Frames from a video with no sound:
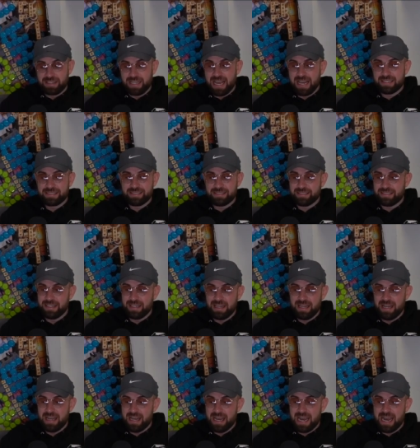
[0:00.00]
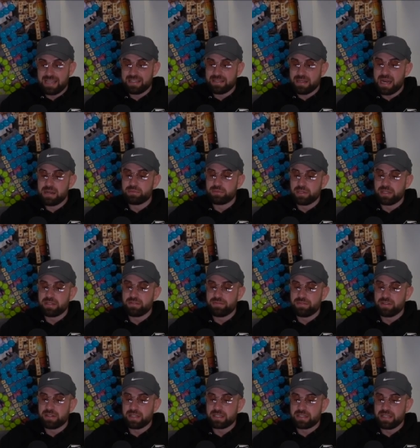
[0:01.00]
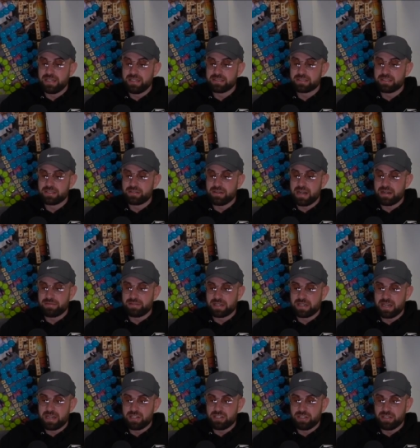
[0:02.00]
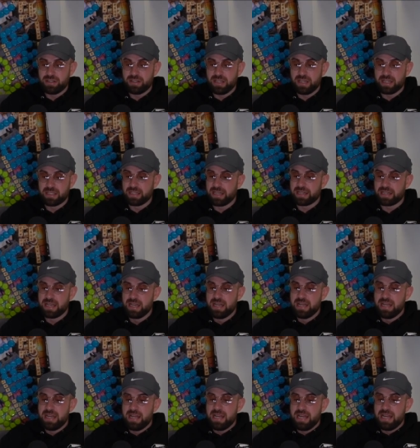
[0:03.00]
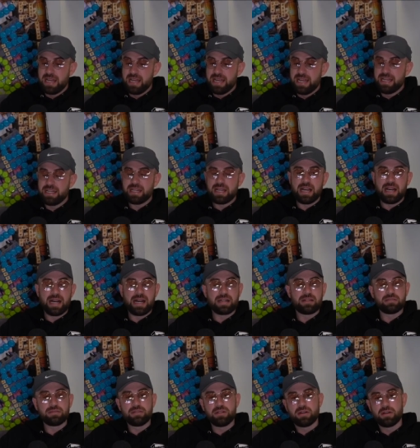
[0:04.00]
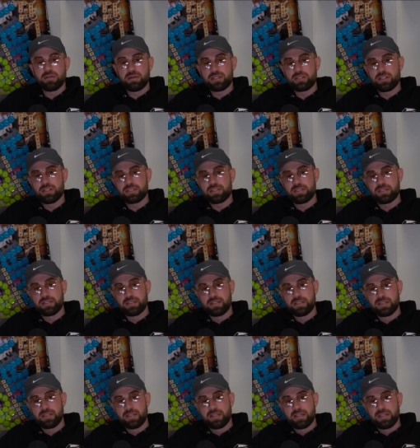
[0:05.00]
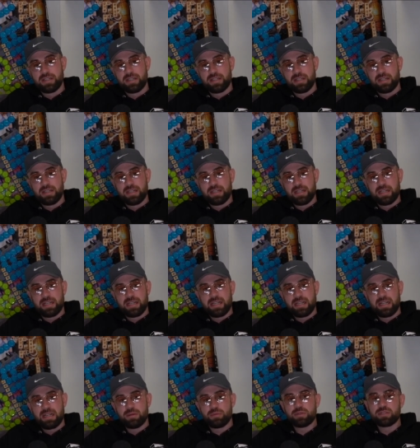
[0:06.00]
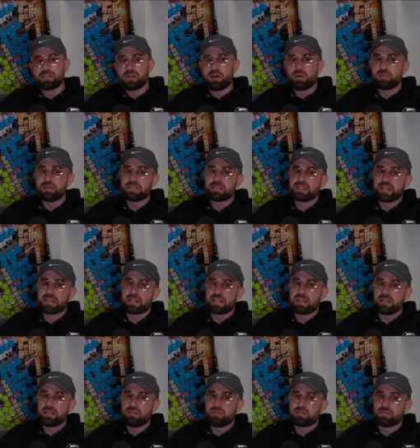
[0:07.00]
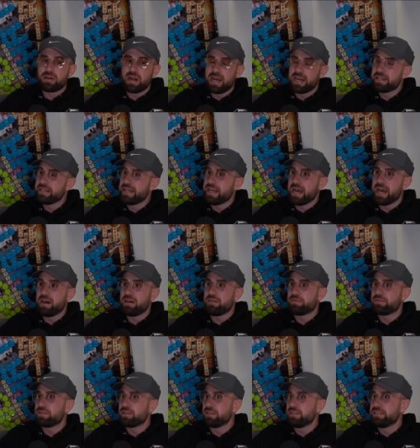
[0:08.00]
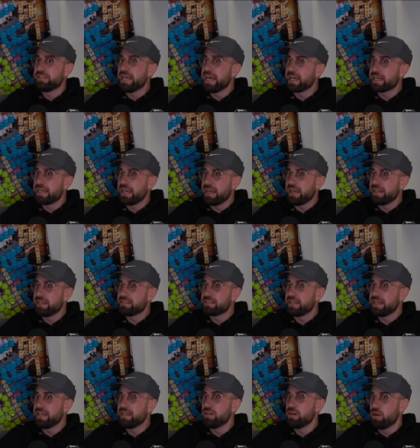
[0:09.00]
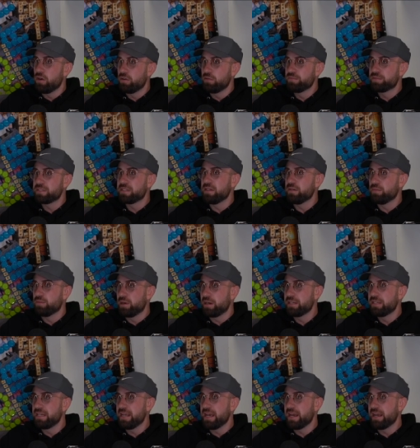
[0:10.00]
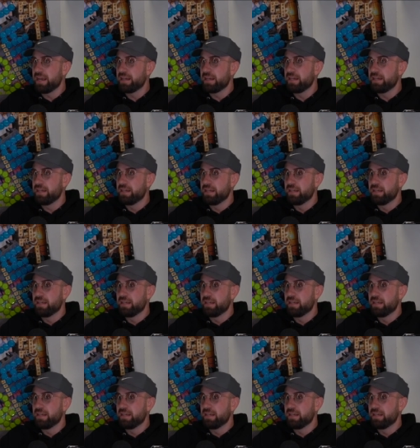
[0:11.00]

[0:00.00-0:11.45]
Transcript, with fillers: That's I. I really feel like the instant gratification thing. Like, it. I don't know. It just it was always like you grind it out for decades in hopes that one day